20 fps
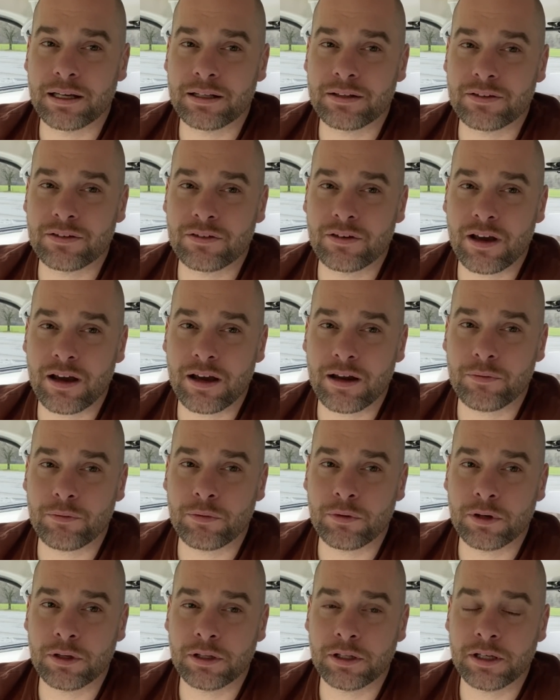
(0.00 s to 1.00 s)
not
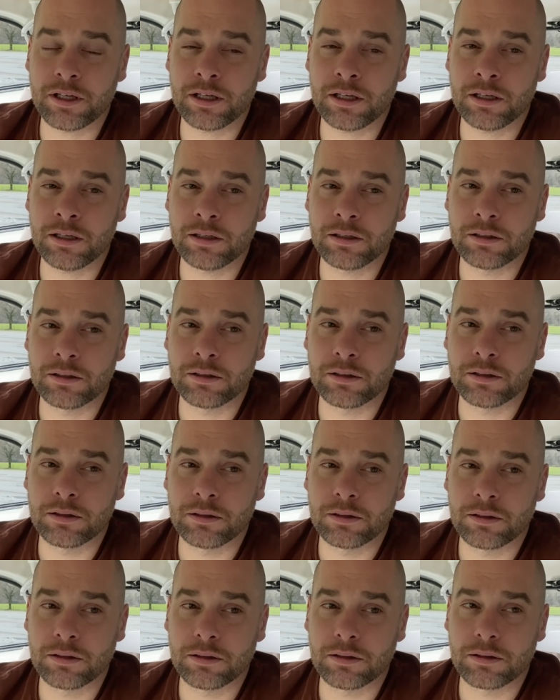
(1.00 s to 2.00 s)
really
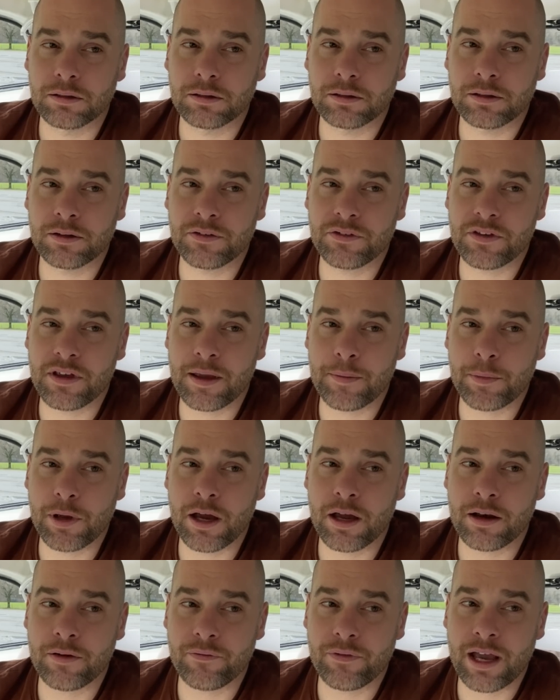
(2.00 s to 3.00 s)
the same
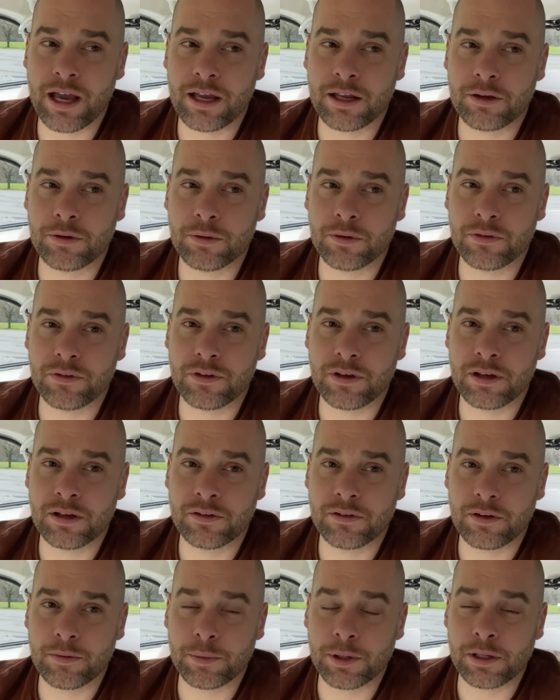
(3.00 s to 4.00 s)
kind of fat you would see in
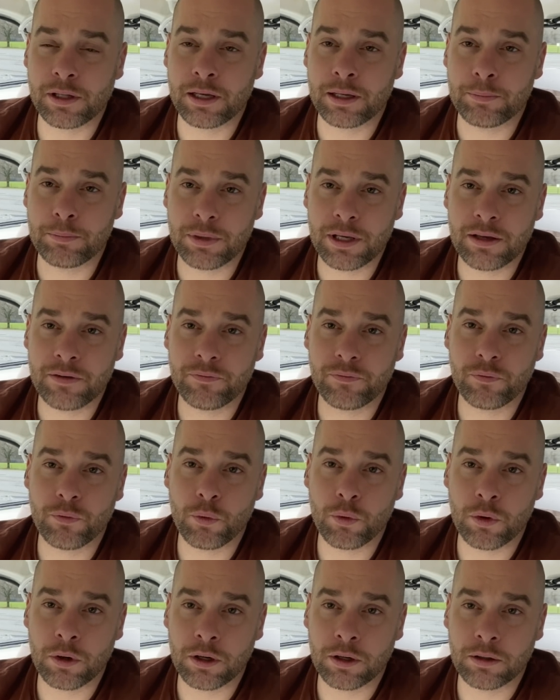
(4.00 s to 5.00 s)
something like beef
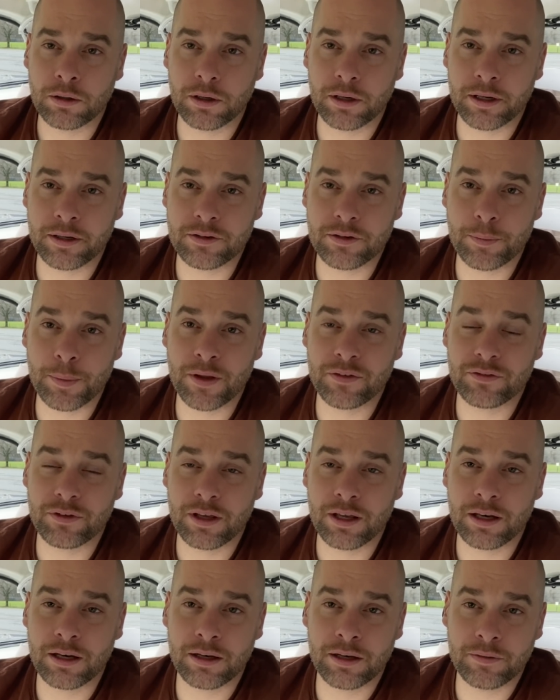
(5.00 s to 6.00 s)
or
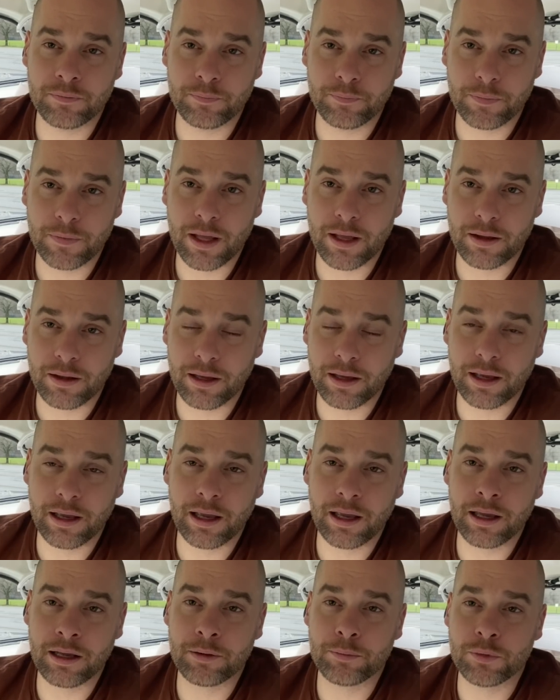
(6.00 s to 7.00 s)
domesticated
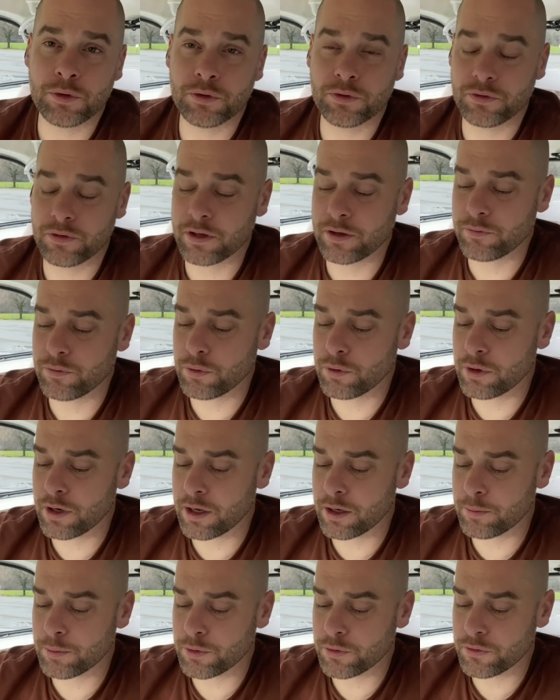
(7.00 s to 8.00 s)
animals, like food
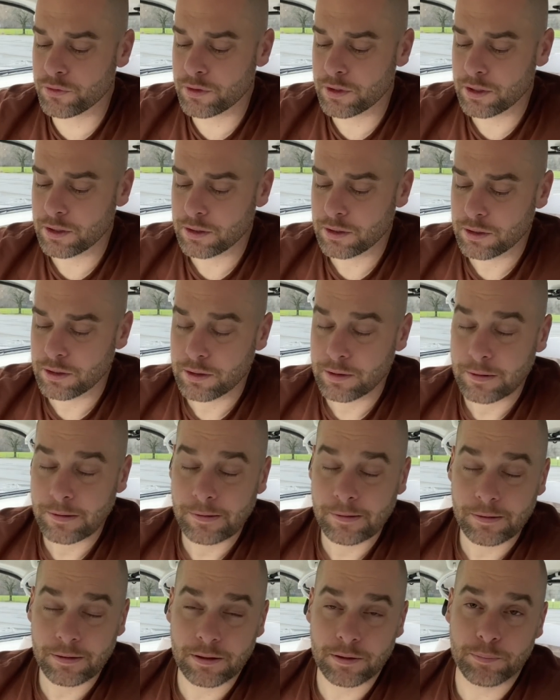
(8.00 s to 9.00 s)
animals,
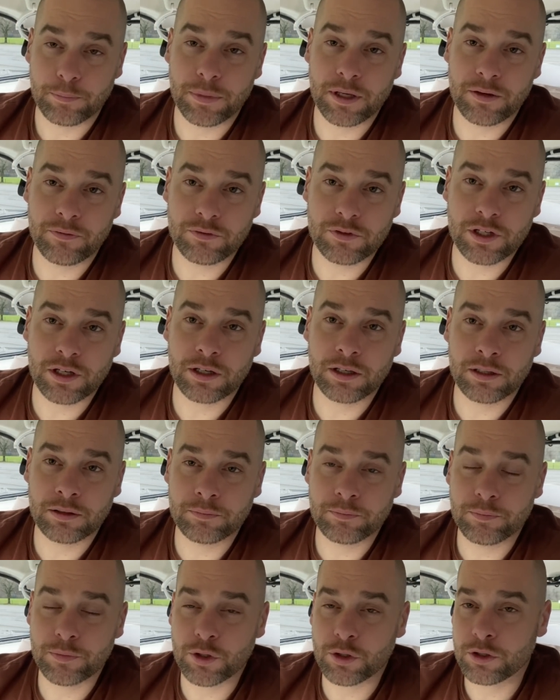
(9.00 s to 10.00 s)
like beef,
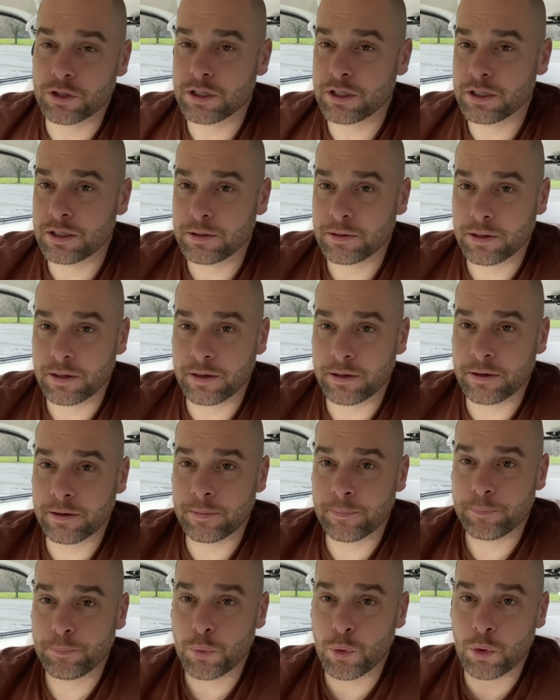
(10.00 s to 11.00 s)
chicken, turkey,
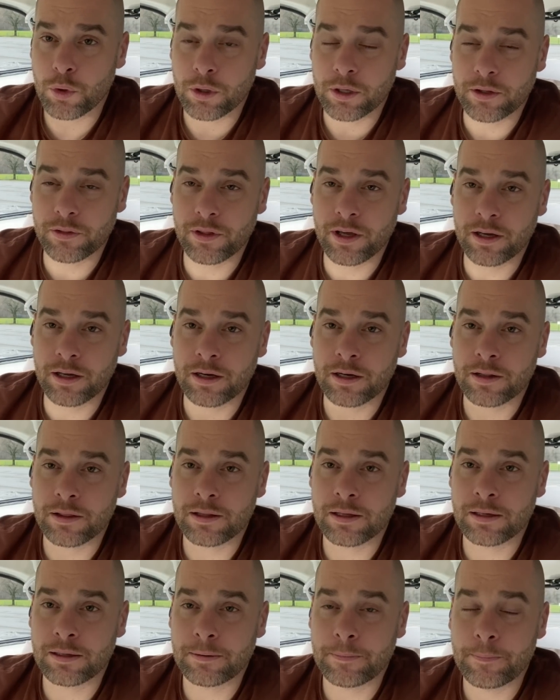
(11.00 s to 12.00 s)
pork, that kind of
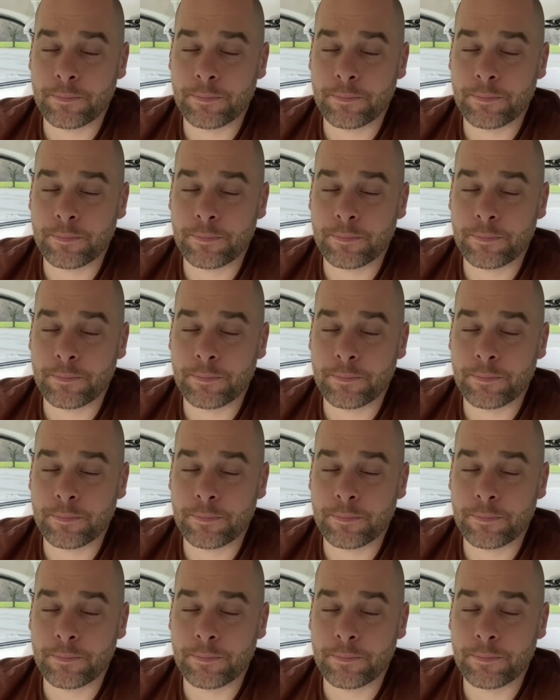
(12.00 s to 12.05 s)
thing.